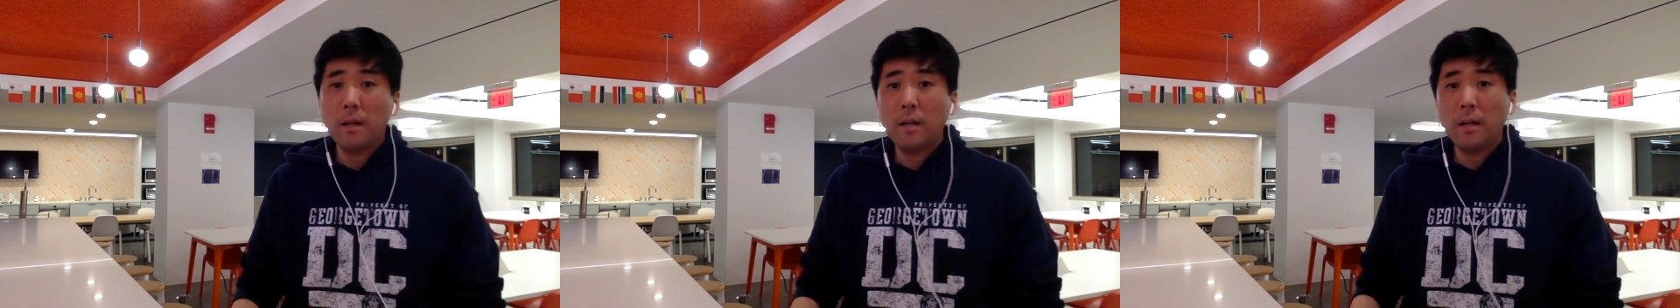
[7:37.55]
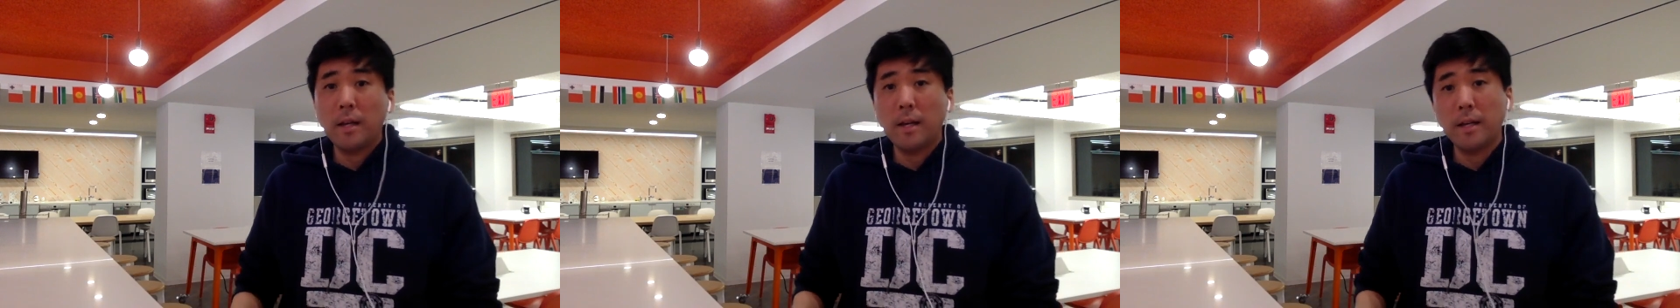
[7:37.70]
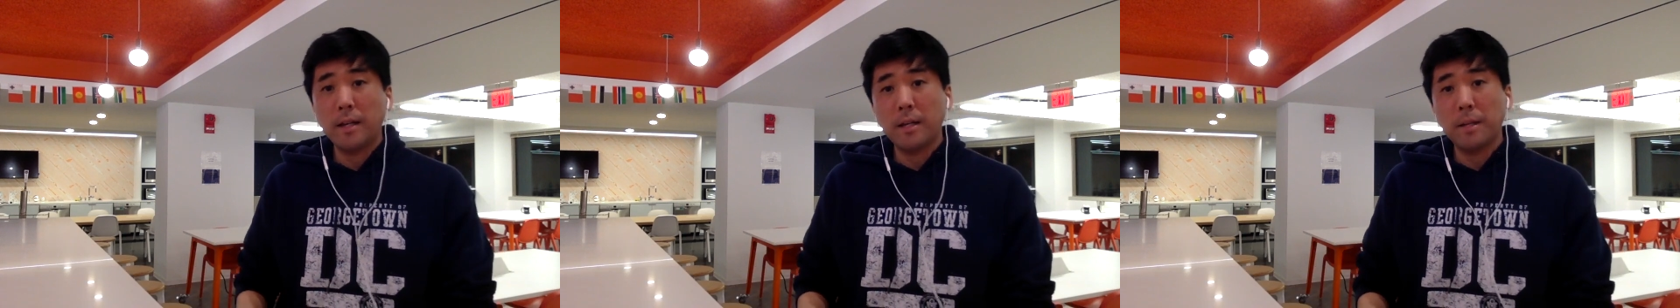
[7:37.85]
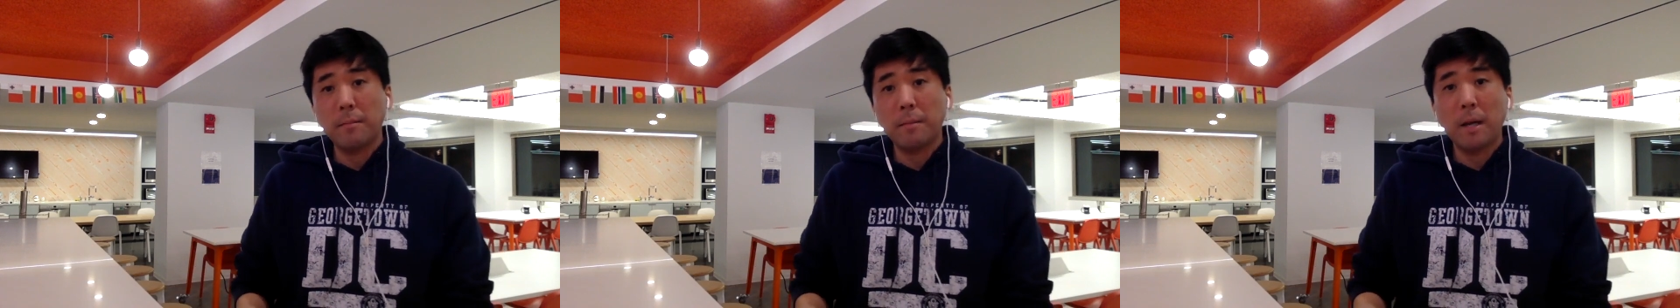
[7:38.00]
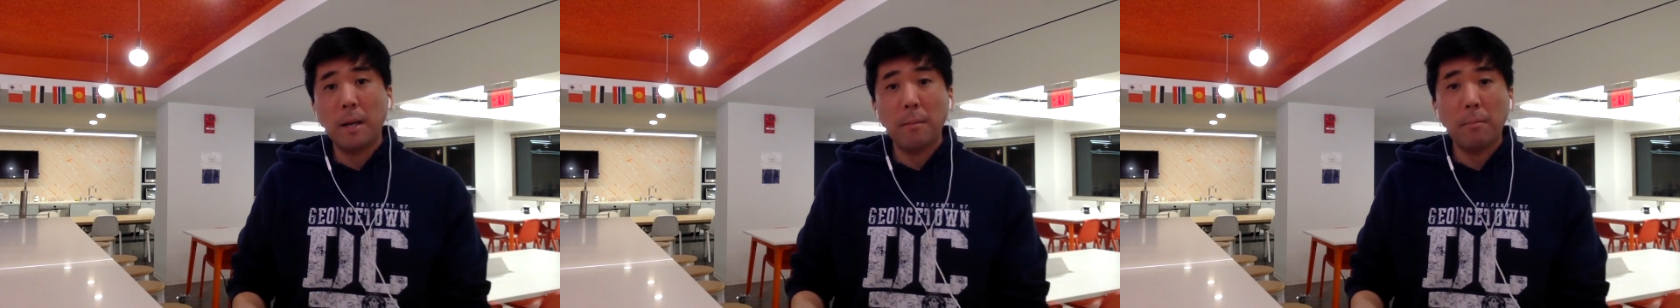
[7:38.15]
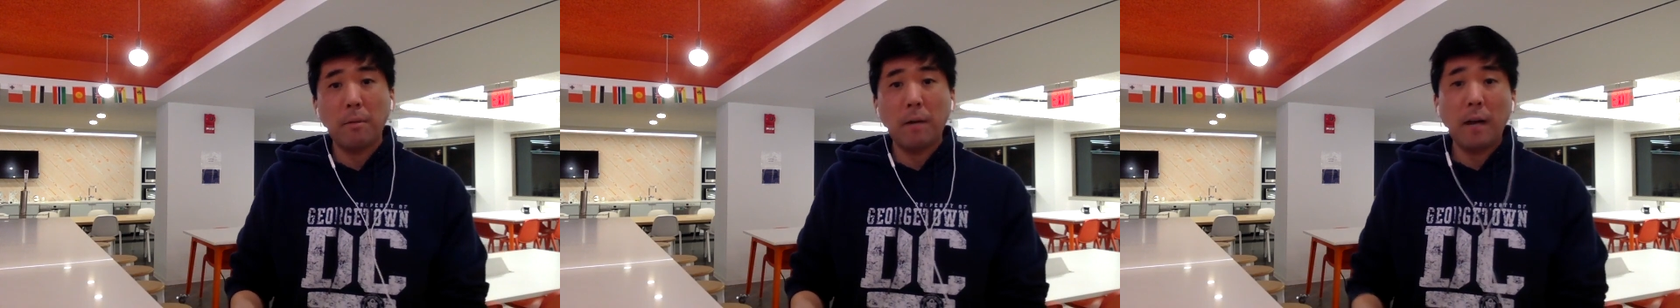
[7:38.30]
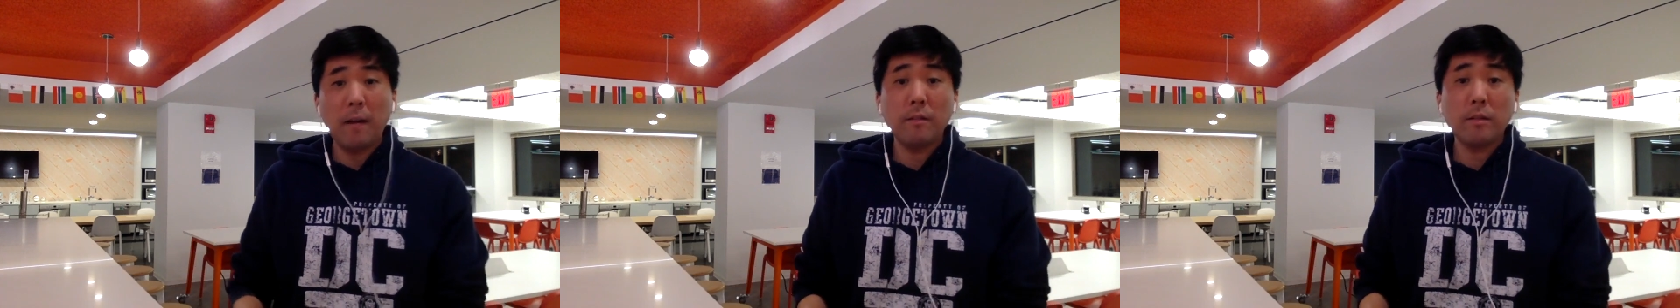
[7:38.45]
And in my
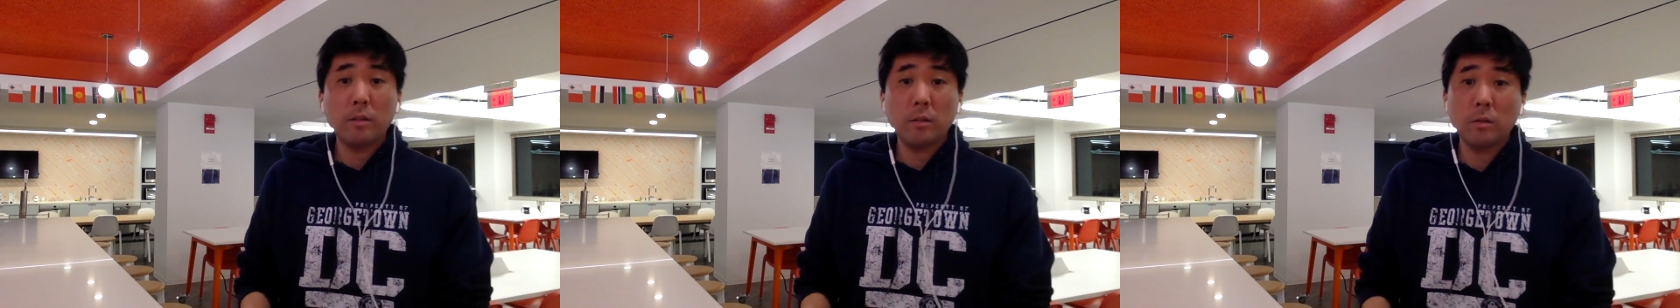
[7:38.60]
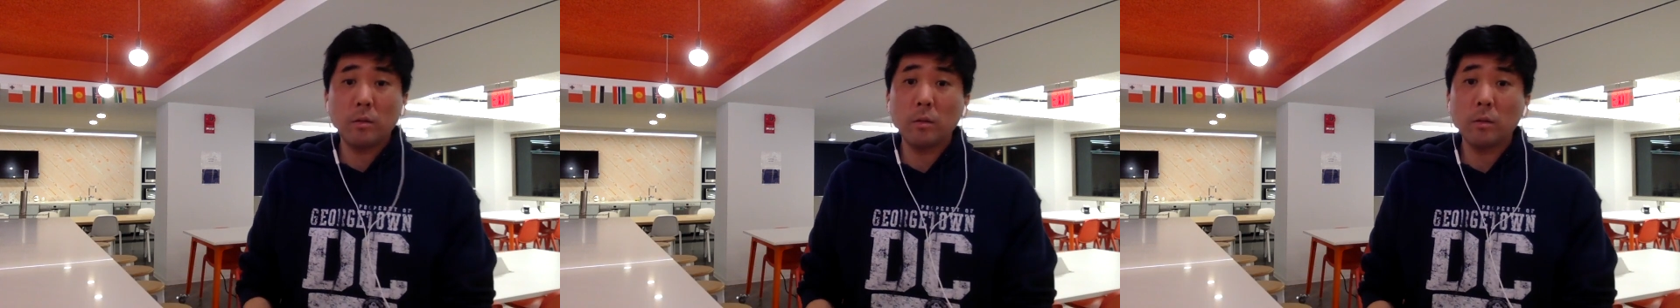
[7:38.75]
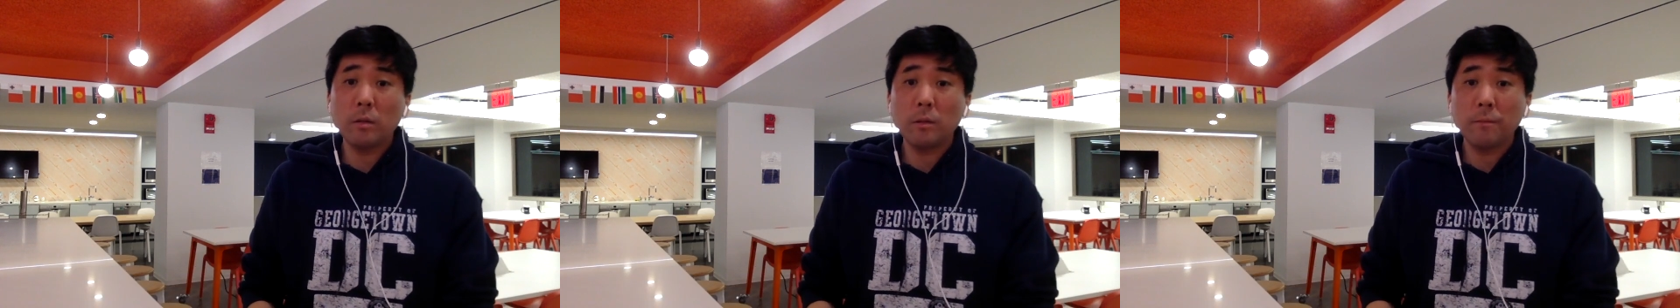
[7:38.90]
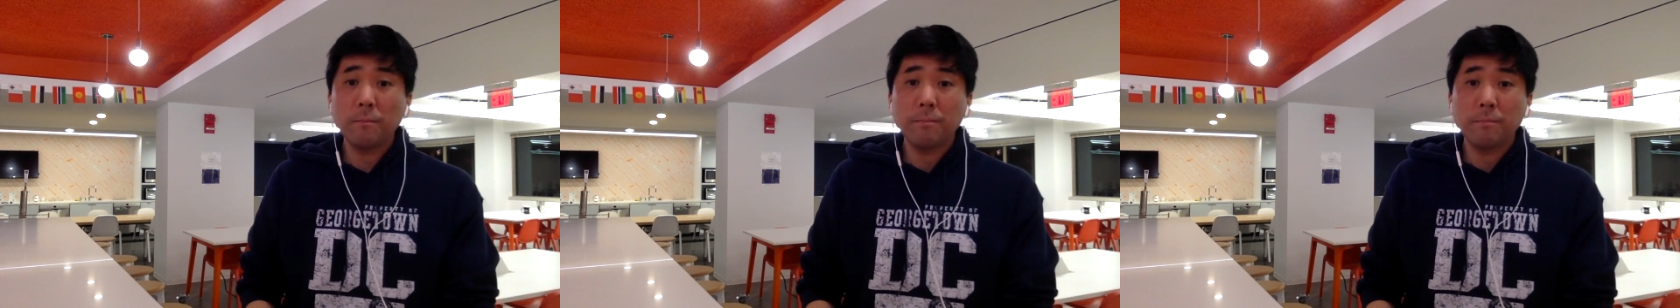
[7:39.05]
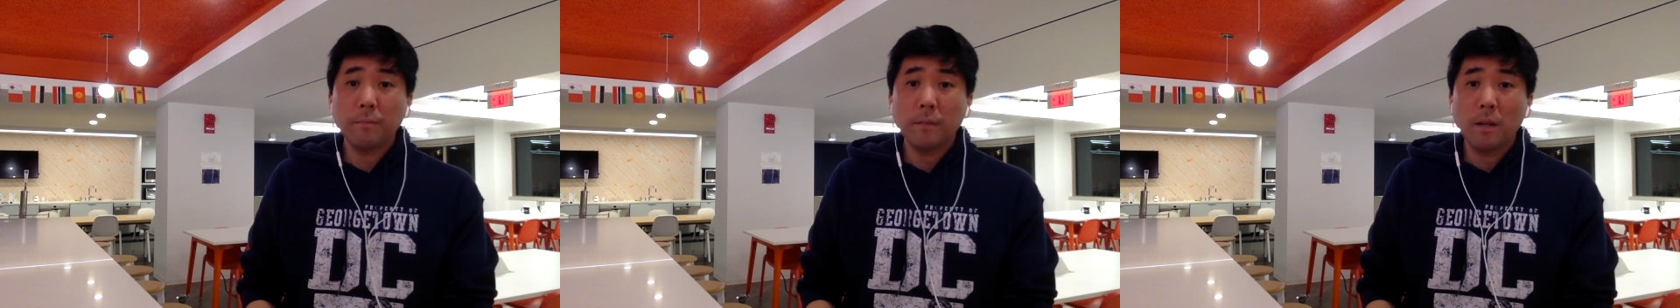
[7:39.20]
private school,